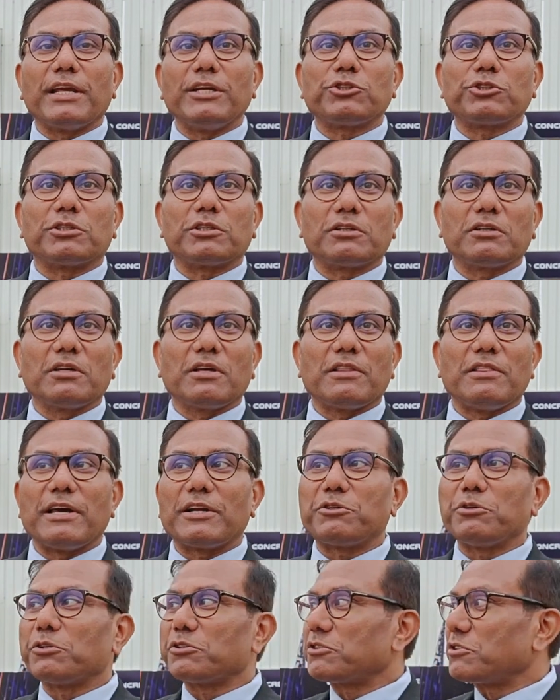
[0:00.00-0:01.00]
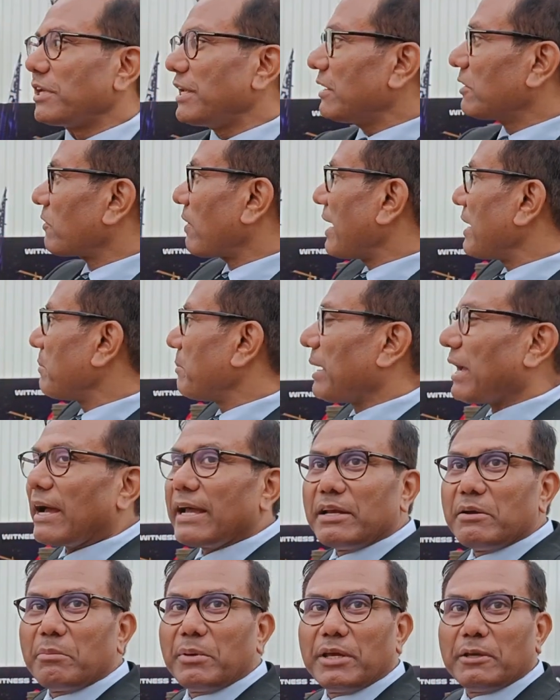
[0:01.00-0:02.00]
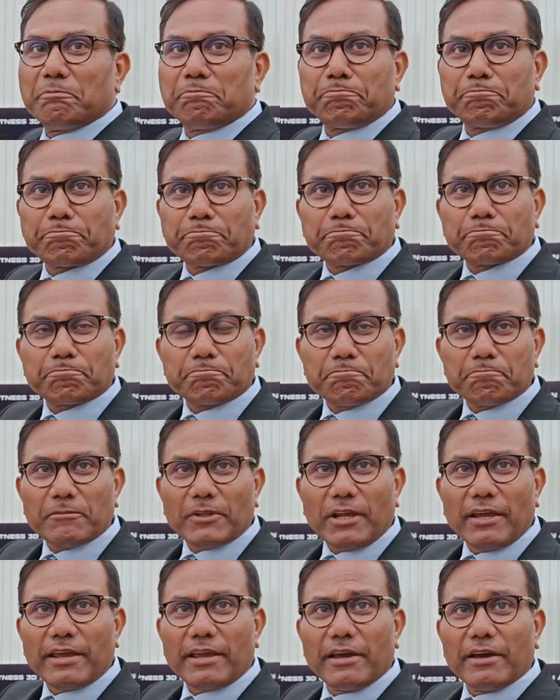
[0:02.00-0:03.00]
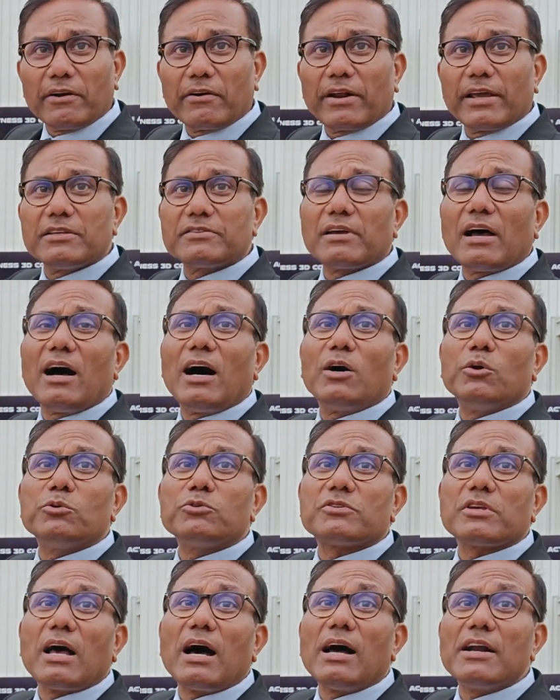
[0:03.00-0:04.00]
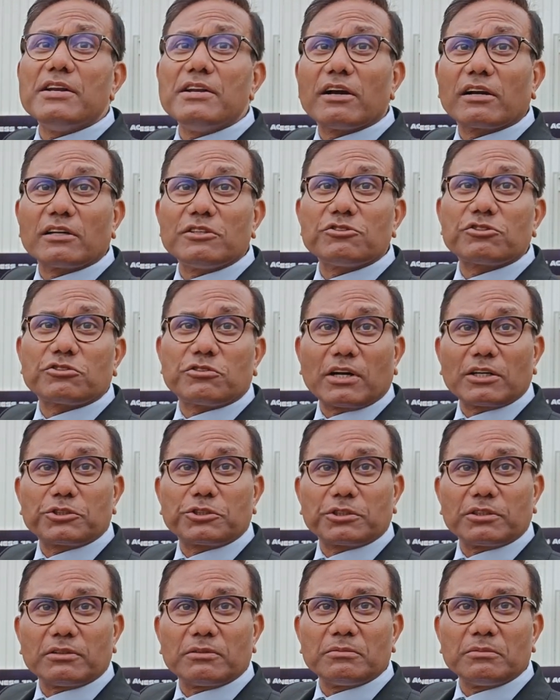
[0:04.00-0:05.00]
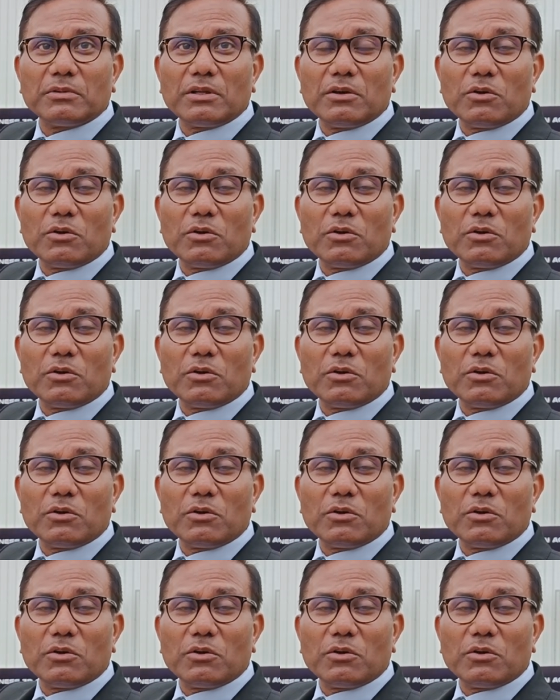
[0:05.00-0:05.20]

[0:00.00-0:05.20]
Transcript: the nature that you're seeing right behind me. Here is a house under construction.